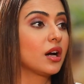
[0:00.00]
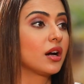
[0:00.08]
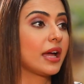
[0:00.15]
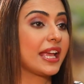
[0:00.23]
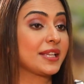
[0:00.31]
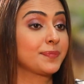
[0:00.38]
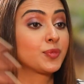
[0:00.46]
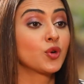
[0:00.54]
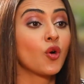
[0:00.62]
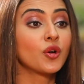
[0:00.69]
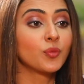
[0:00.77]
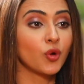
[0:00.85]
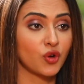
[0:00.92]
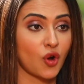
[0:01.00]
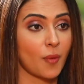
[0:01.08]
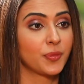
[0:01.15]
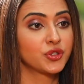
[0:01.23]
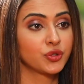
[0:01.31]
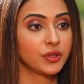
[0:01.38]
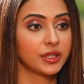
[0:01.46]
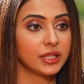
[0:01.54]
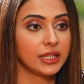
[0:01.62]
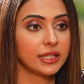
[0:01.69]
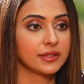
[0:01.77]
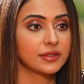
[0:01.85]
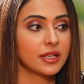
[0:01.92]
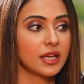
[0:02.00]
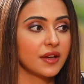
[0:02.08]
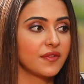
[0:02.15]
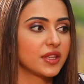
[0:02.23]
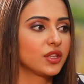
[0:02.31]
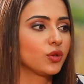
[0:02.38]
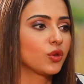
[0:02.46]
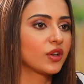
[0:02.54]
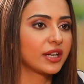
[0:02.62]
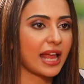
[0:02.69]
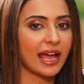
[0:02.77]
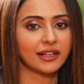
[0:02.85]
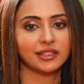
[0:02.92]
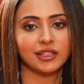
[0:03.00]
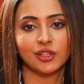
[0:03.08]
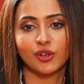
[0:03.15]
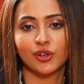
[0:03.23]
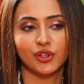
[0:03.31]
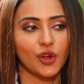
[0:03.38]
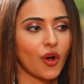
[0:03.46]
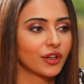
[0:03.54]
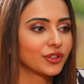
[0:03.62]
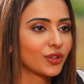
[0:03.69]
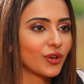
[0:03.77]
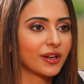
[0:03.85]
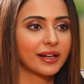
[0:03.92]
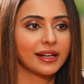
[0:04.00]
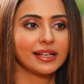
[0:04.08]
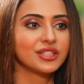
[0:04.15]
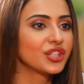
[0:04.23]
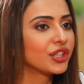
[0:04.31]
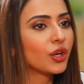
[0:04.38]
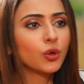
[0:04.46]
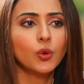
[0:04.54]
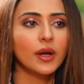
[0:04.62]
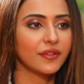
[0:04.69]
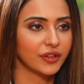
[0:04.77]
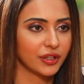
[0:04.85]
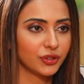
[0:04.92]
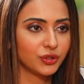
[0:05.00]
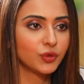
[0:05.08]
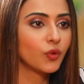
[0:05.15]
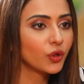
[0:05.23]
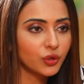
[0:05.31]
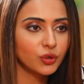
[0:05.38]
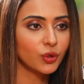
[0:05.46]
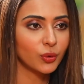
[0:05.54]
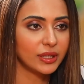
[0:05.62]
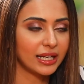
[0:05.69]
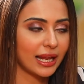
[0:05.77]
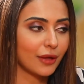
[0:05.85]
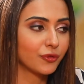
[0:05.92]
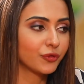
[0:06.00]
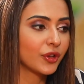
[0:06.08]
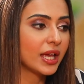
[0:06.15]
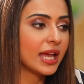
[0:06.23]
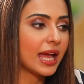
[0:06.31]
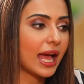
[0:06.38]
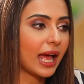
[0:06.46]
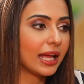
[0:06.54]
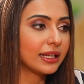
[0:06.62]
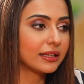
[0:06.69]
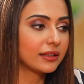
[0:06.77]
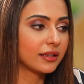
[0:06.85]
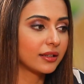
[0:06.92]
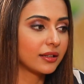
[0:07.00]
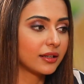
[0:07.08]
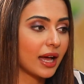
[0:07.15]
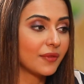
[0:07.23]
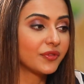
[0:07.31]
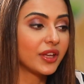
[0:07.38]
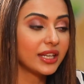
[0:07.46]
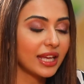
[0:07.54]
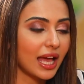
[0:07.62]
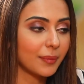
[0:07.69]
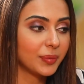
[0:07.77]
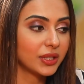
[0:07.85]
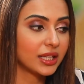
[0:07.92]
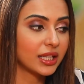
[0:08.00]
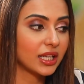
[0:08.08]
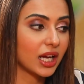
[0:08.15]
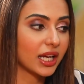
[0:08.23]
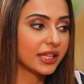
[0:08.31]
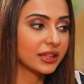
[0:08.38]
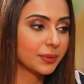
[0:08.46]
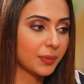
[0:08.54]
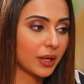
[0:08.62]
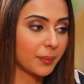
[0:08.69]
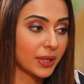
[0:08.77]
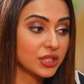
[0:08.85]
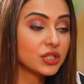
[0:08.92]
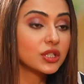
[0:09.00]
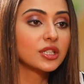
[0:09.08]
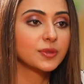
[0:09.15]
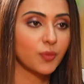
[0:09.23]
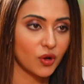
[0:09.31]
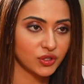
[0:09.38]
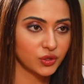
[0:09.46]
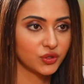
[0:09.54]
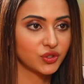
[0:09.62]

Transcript: uh, explore more opportunities, whether you're an actor or a doctor or an engineer, whoever, you want to grow in life. And uh, I'm very happy that na kanta manchi response